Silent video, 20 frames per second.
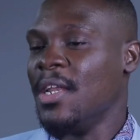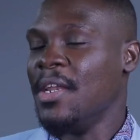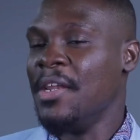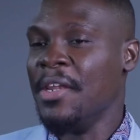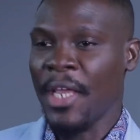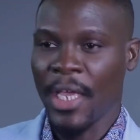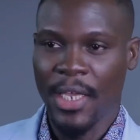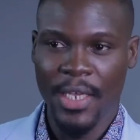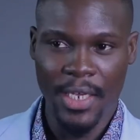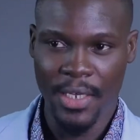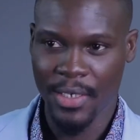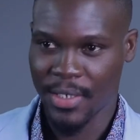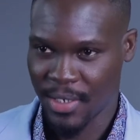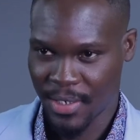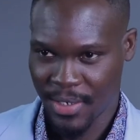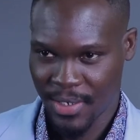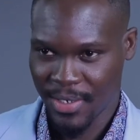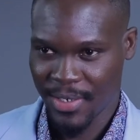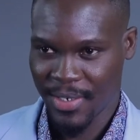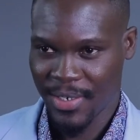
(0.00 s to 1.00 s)

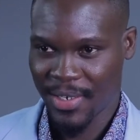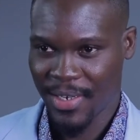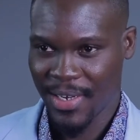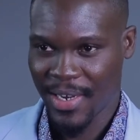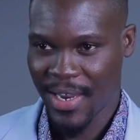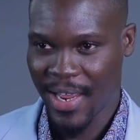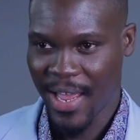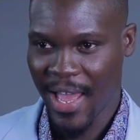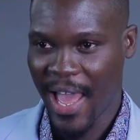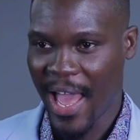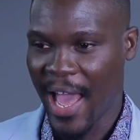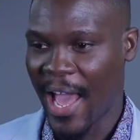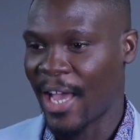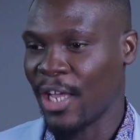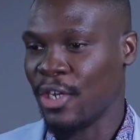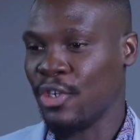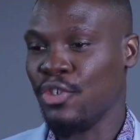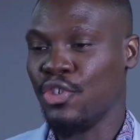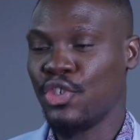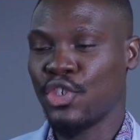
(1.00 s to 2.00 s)
naked
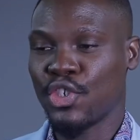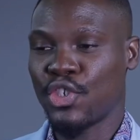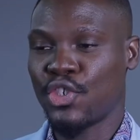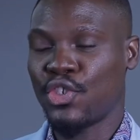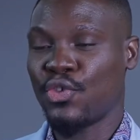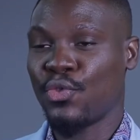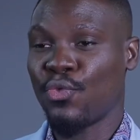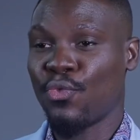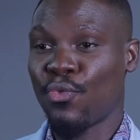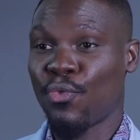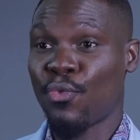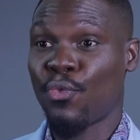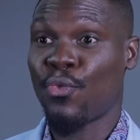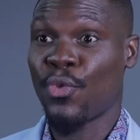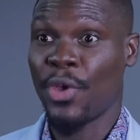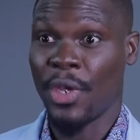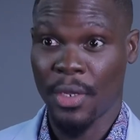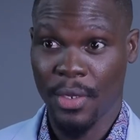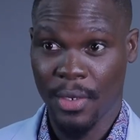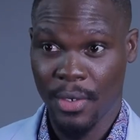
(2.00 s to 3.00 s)
and just
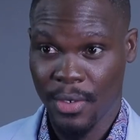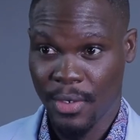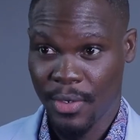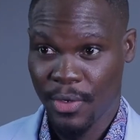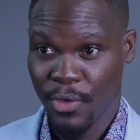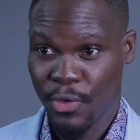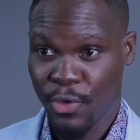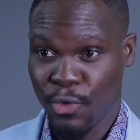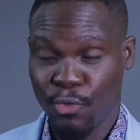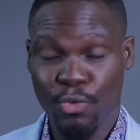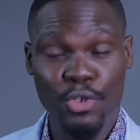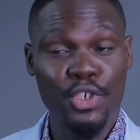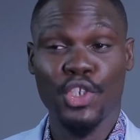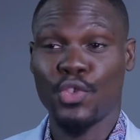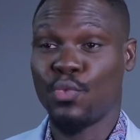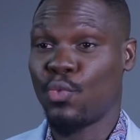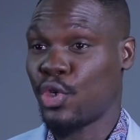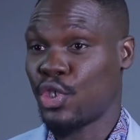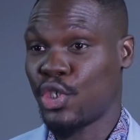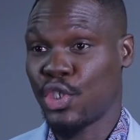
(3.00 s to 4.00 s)
real, which
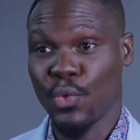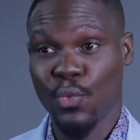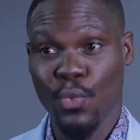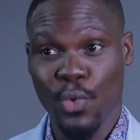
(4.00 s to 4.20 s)
is what she